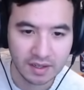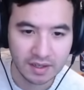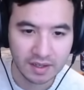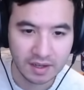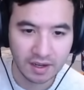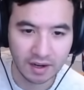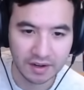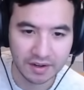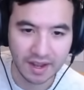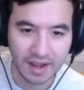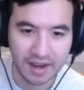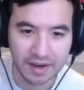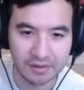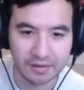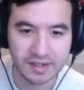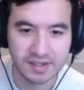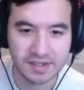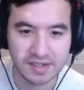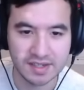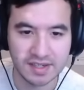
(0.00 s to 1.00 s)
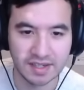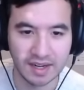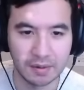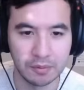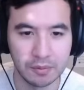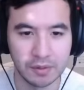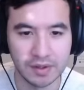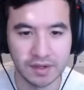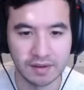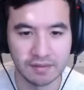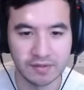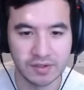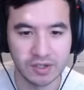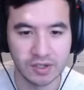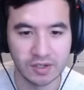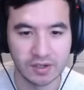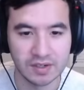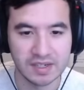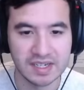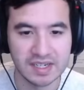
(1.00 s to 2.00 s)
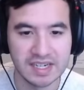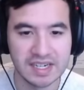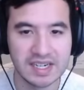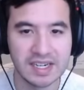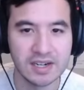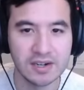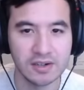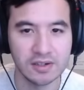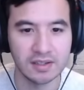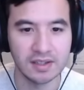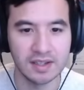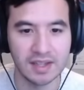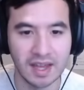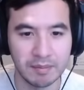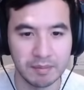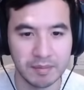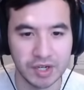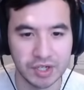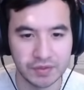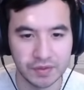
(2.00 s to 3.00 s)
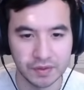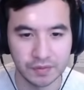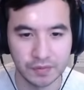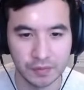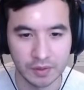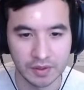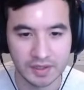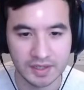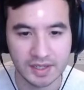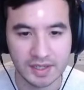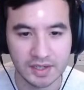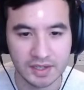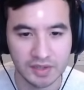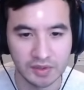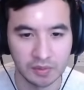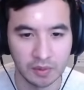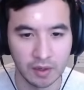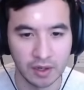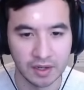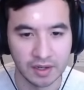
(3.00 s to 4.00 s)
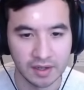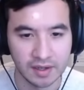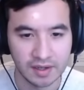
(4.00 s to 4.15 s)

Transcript: On iRacing, I wouldn't have turned nearly that much for 14 to 1.